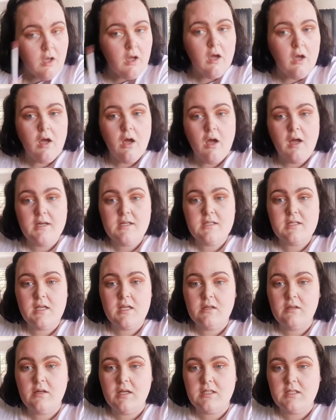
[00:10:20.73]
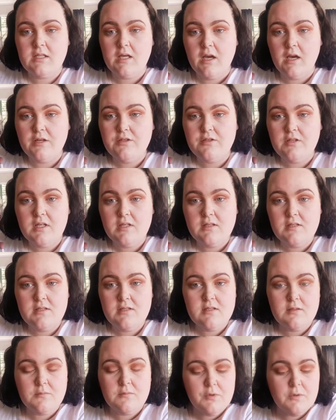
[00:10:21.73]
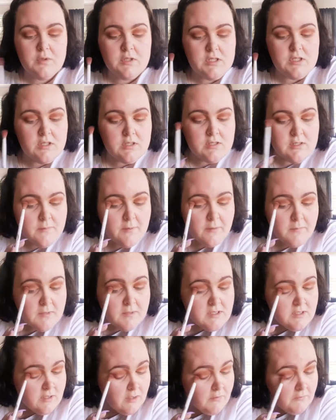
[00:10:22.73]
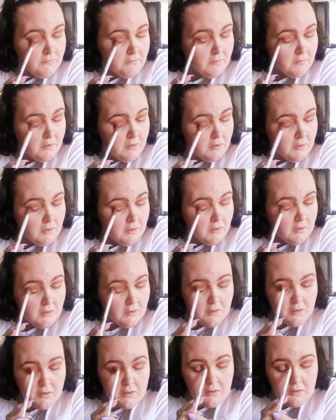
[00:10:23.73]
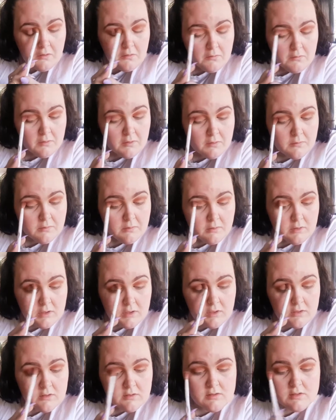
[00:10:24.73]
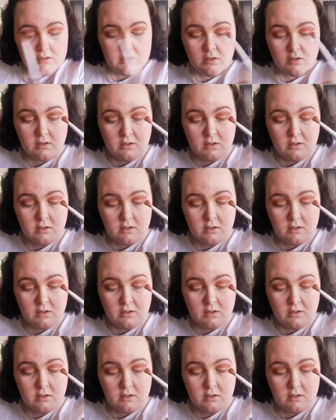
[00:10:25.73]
I just had an idea. I should answer some questions about myself while I'm doing this.